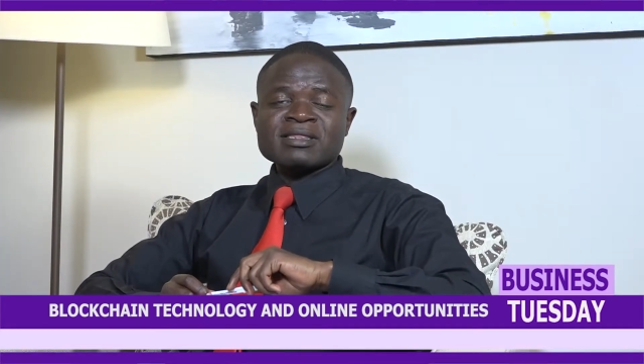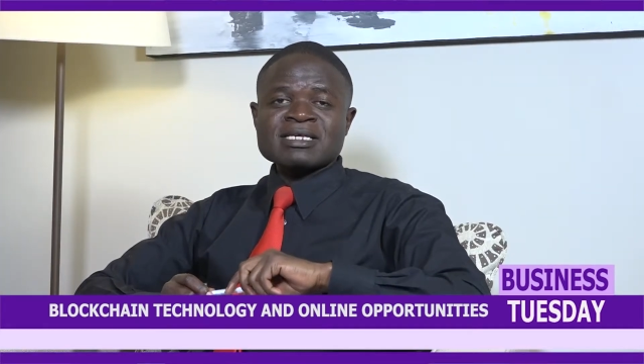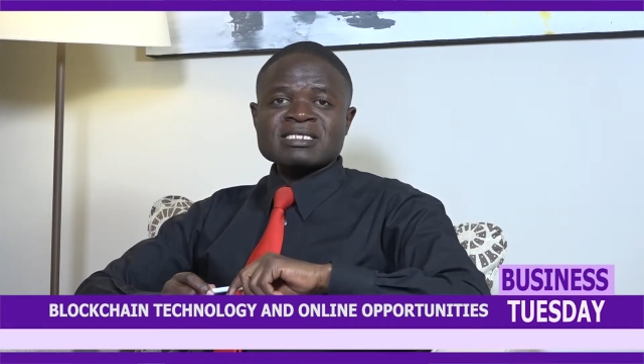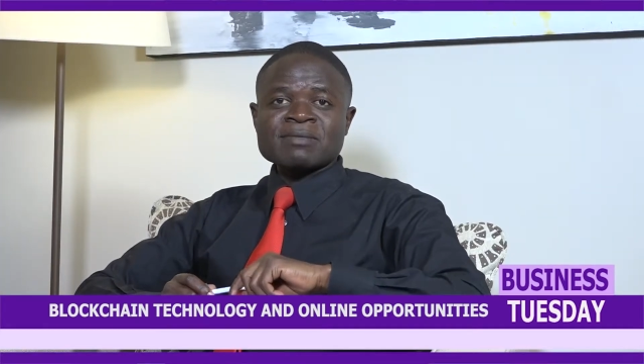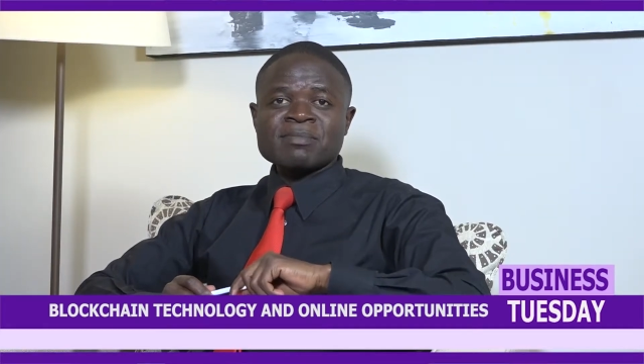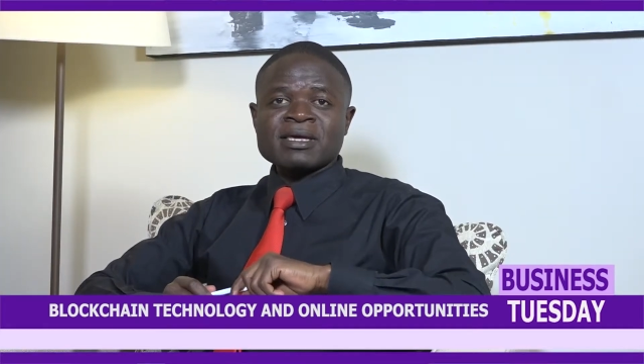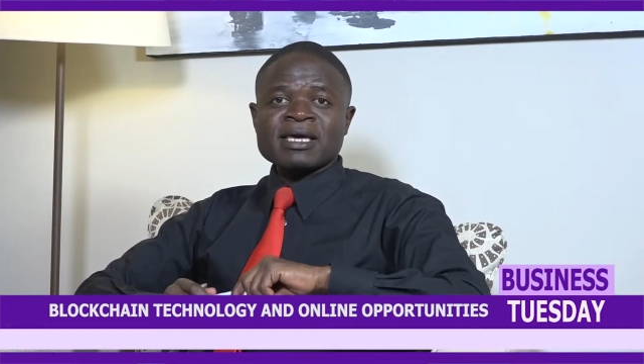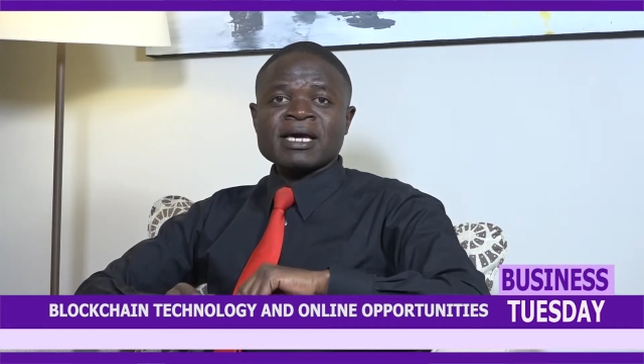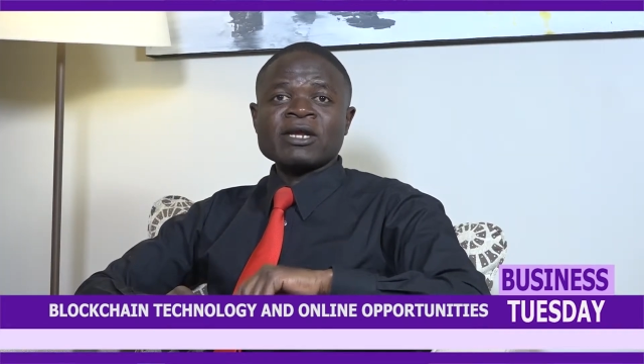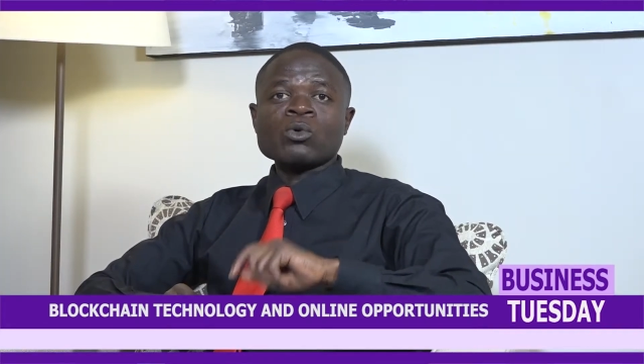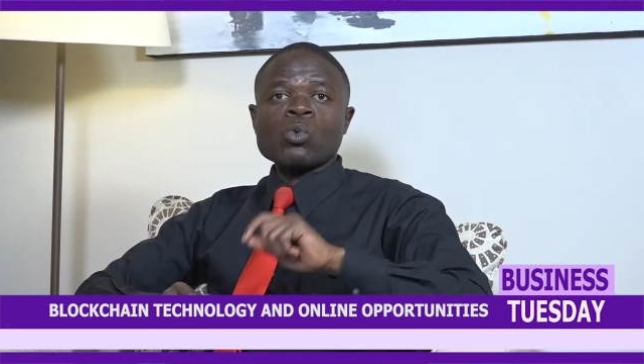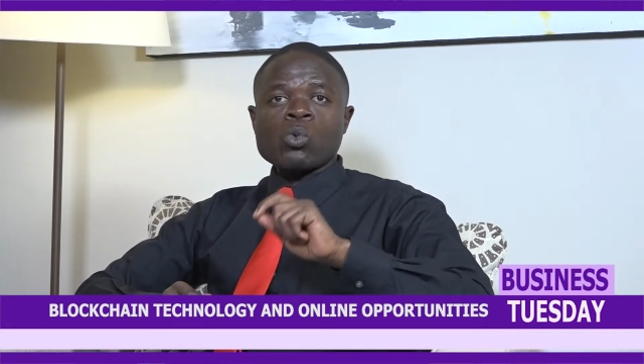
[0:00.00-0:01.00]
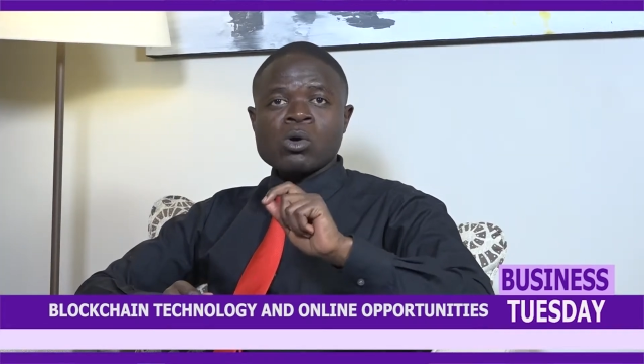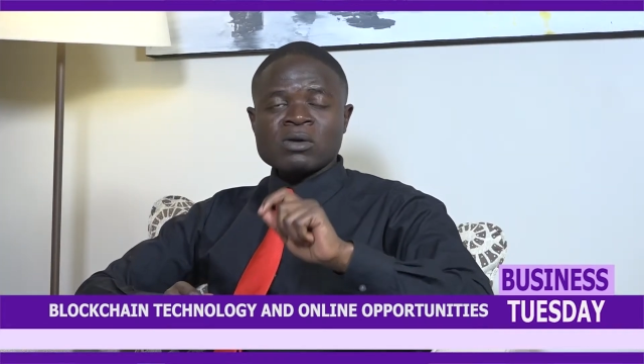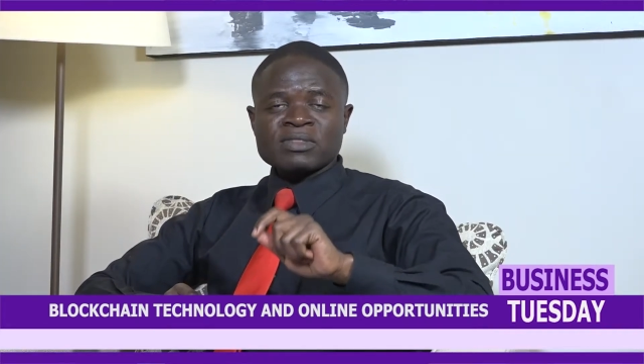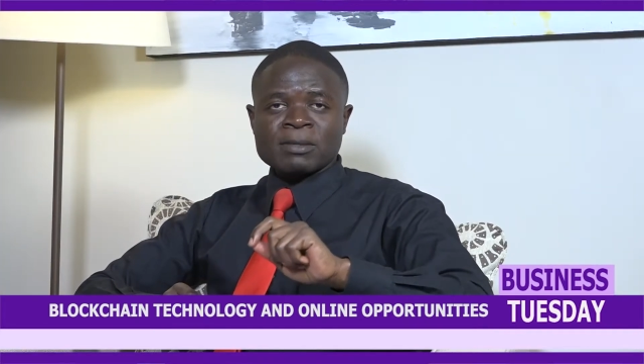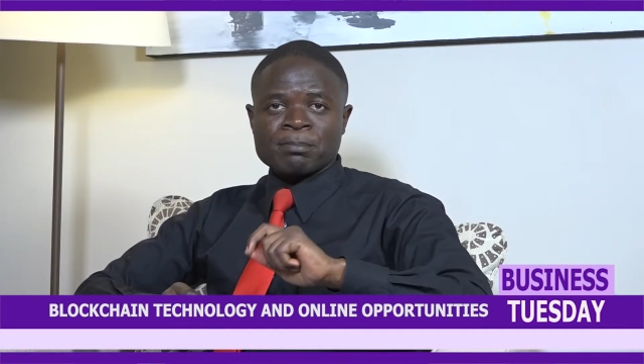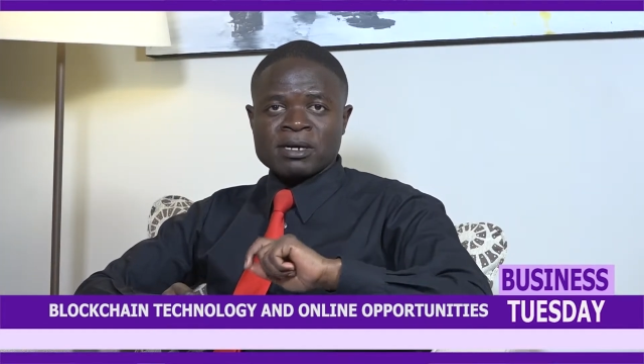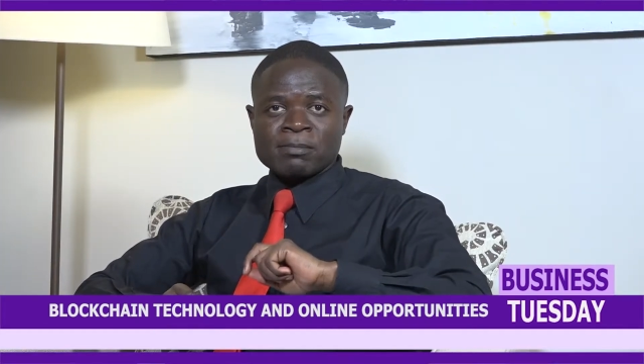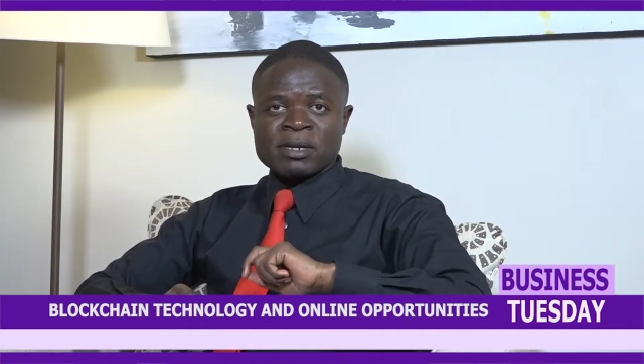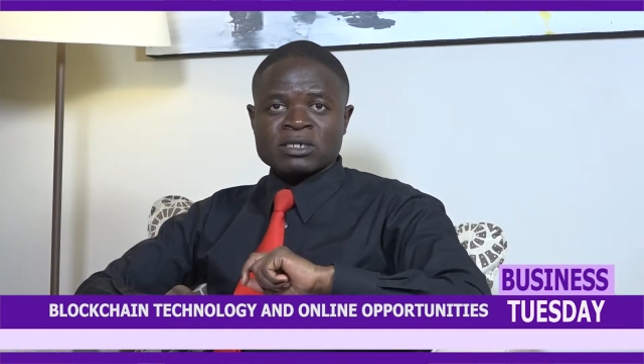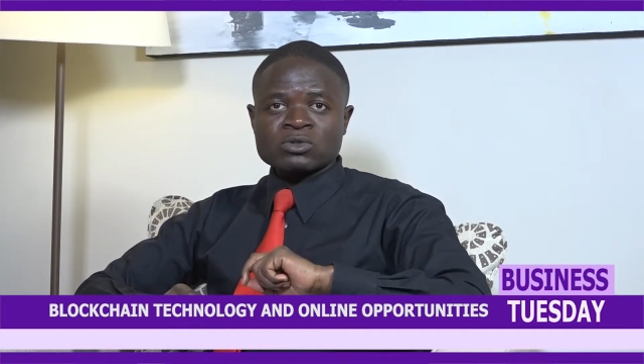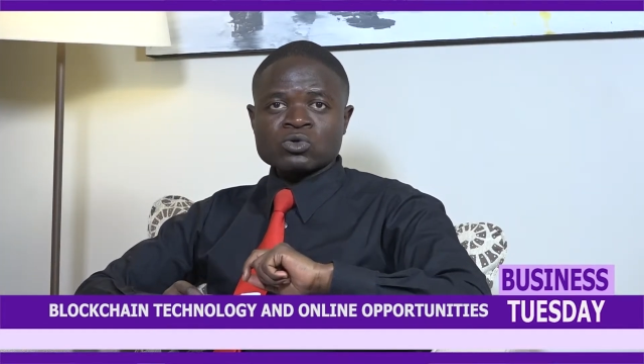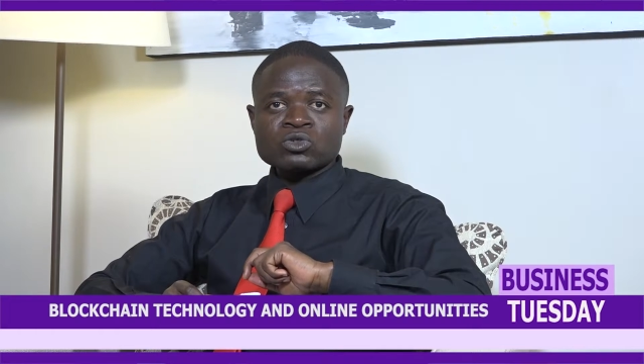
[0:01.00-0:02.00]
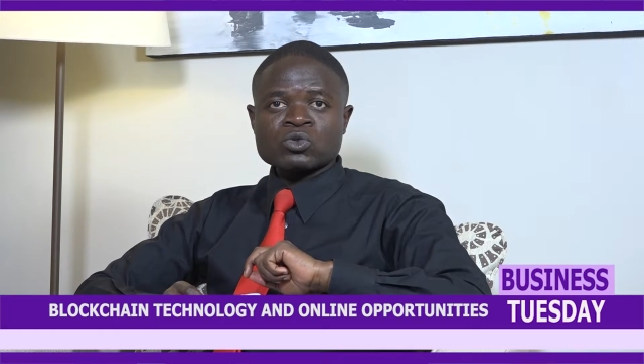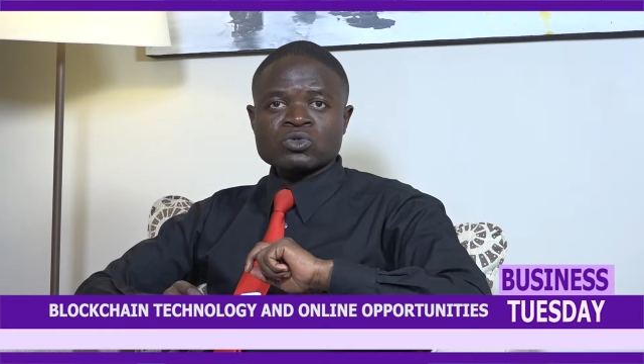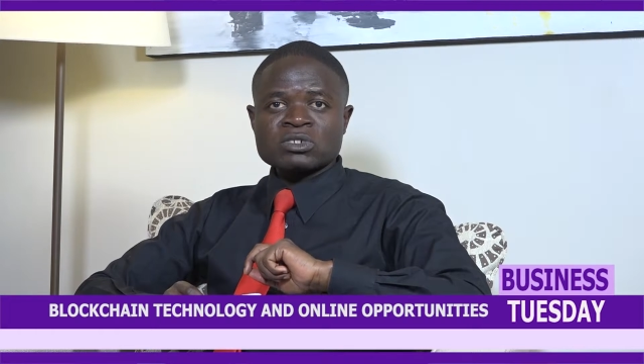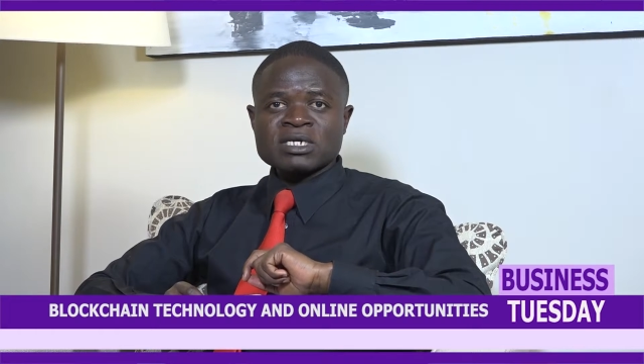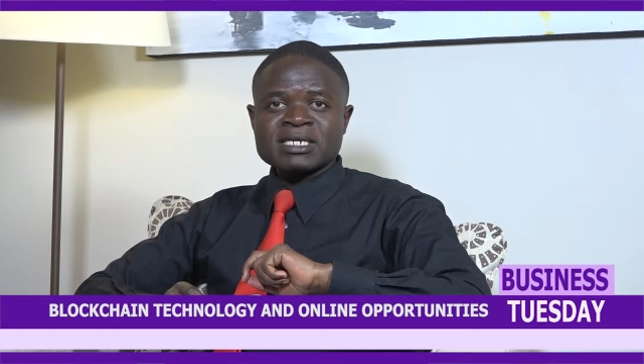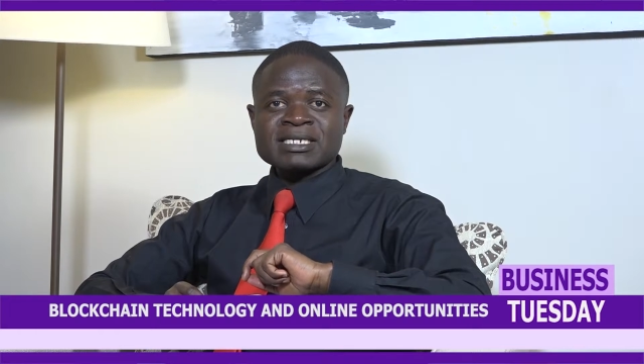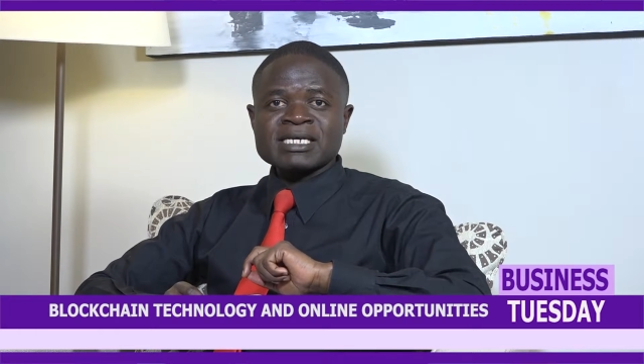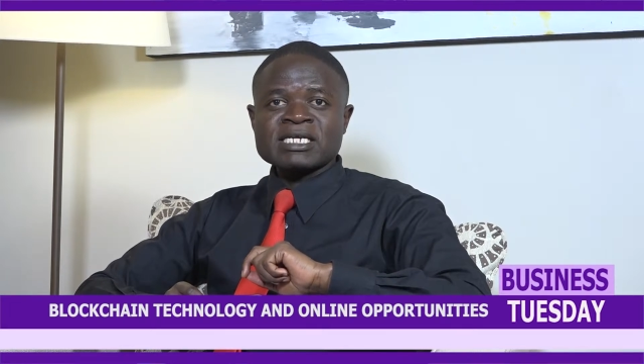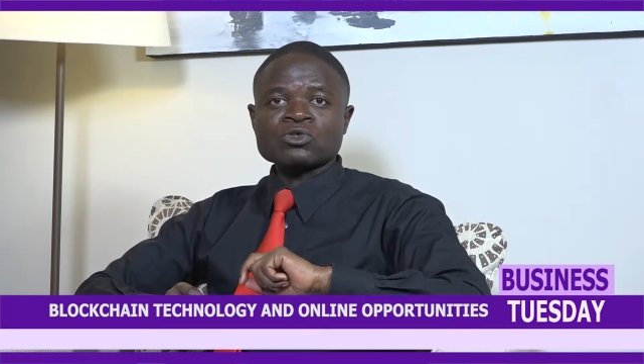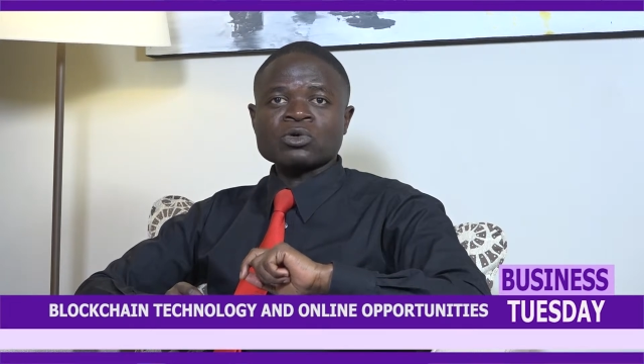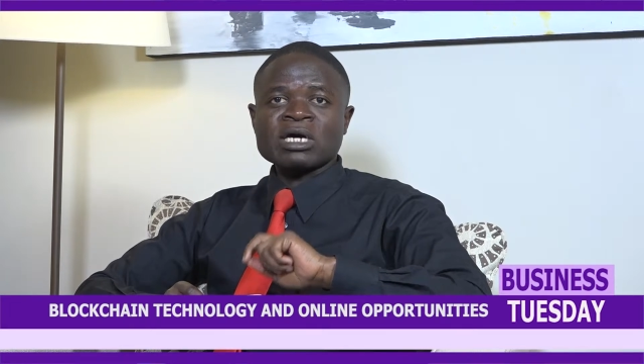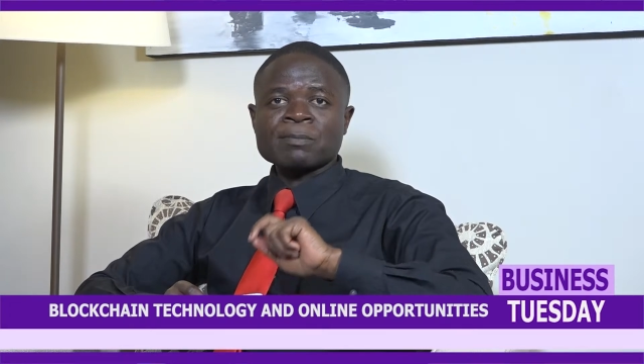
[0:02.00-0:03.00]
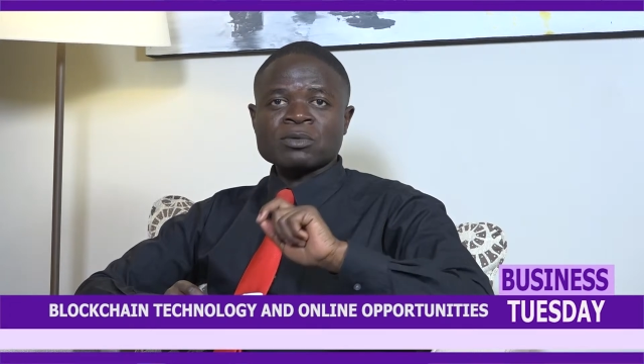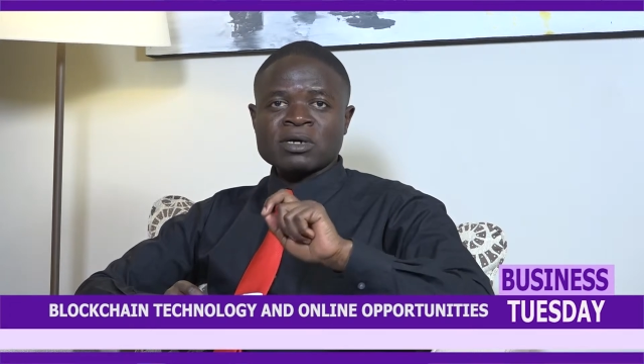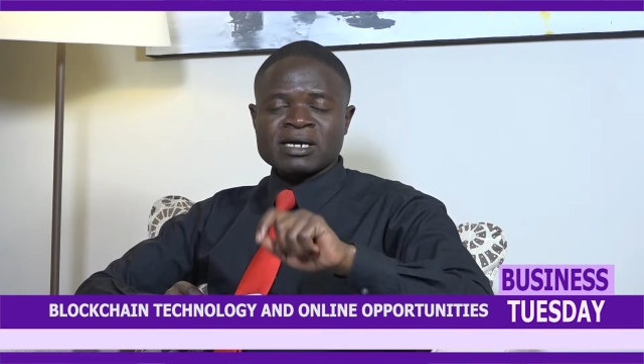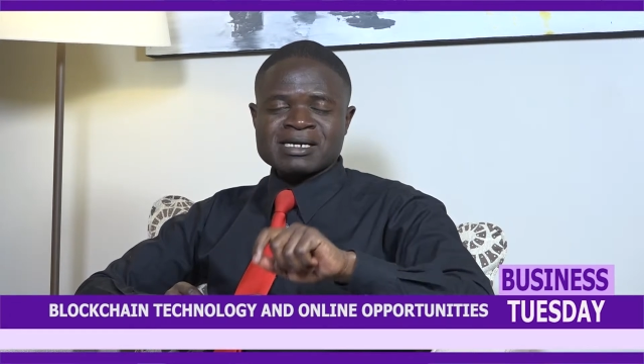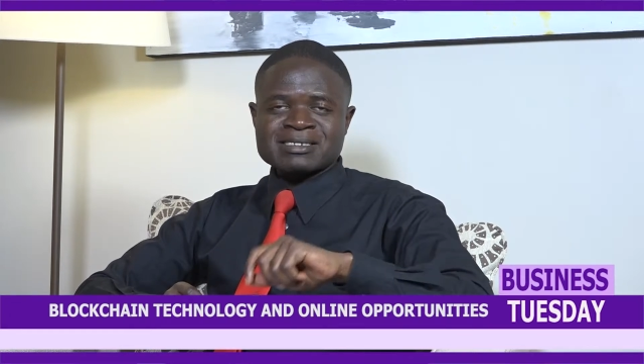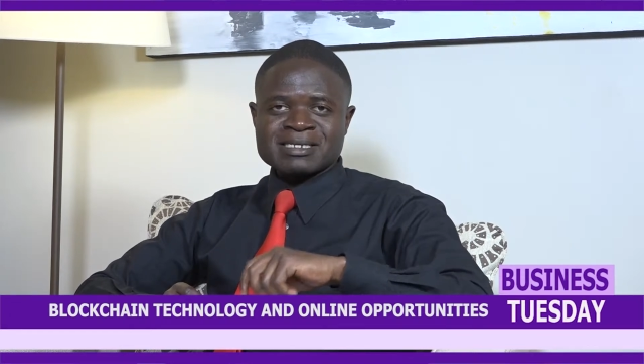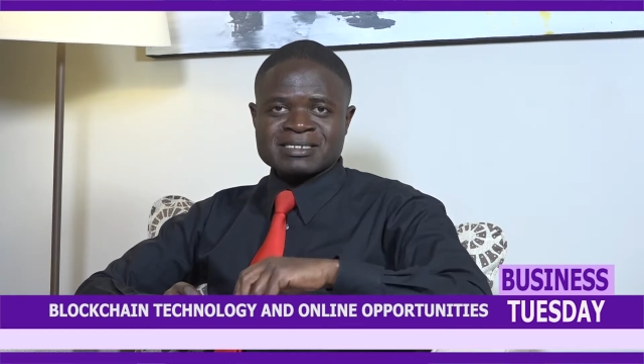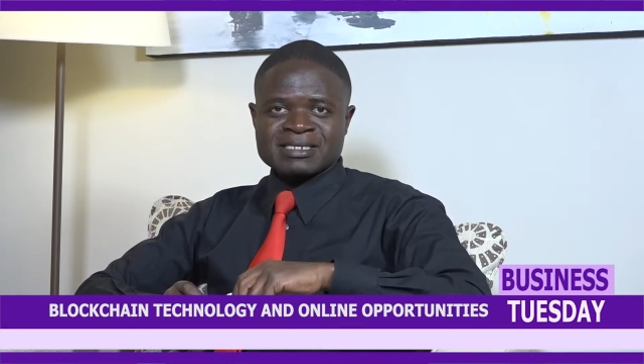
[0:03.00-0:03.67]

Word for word: the CBK had warned the public not to trade into cryptocurrency,